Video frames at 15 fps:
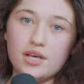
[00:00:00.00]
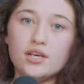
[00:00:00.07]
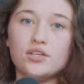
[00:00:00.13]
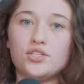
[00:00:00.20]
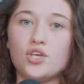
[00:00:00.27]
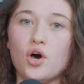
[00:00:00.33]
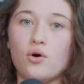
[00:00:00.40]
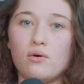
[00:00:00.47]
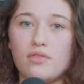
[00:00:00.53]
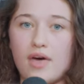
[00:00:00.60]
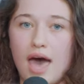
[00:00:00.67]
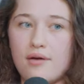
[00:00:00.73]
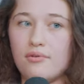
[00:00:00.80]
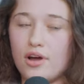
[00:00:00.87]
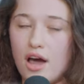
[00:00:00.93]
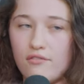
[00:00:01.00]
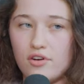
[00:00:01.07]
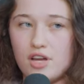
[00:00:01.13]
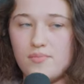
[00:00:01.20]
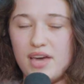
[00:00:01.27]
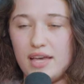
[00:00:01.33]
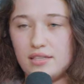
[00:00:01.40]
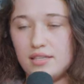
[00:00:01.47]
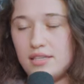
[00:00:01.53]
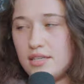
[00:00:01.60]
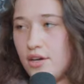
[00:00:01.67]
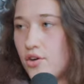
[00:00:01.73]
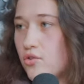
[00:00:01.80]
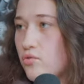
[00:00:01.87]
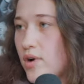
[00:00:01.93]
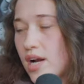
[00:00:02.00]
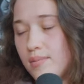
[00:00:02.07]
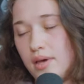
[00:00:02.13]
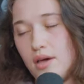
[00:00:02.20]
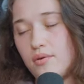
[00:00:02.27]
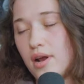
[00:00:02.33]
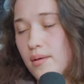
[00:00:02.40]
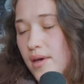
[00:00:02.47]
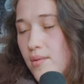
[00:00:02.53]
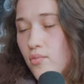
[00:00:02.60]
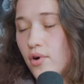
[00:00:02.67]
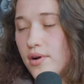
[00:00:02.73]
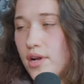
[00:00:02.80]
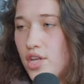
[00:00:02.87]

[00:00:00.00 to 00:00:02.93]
So that recovery basis is incredibly important,